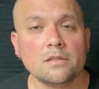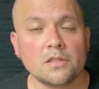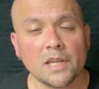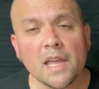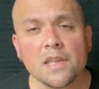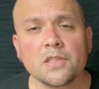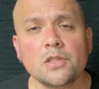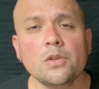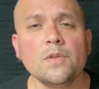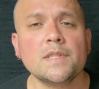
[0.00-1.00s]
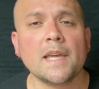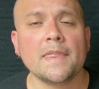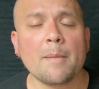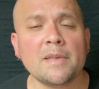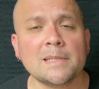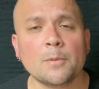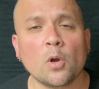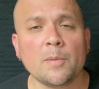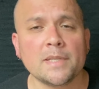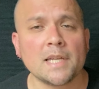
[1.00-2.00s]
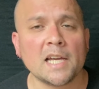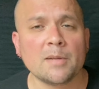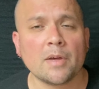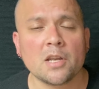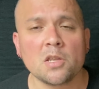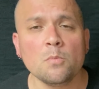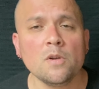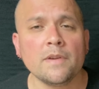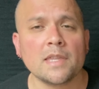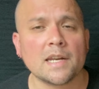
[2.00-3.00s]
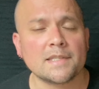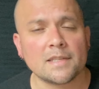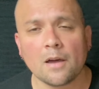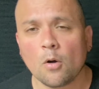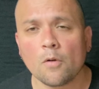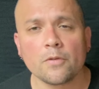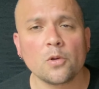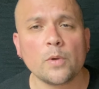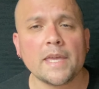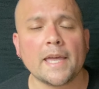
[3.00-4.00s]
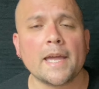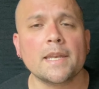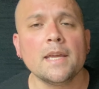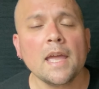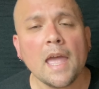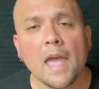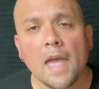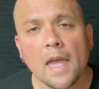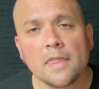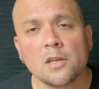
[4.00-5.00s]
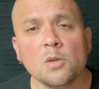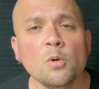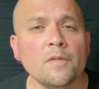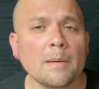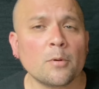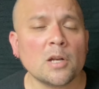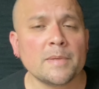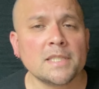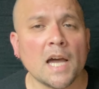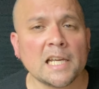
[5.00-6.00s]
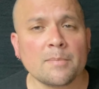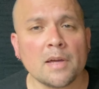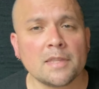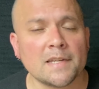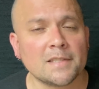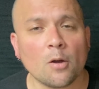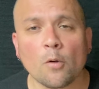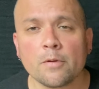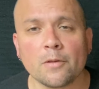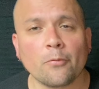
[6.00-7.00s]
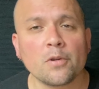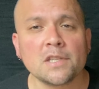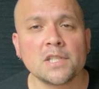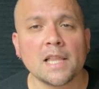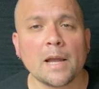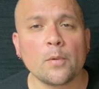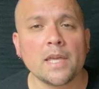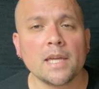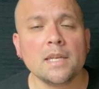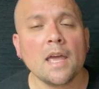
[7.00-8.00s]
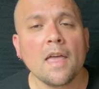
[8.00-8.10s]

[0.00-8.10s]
Today is Tuesday, and that means I'm going to be talking about a new movie that I saw over the weekend. And the new movie I'm going to be talking about that I saw over the 4th of July weekend,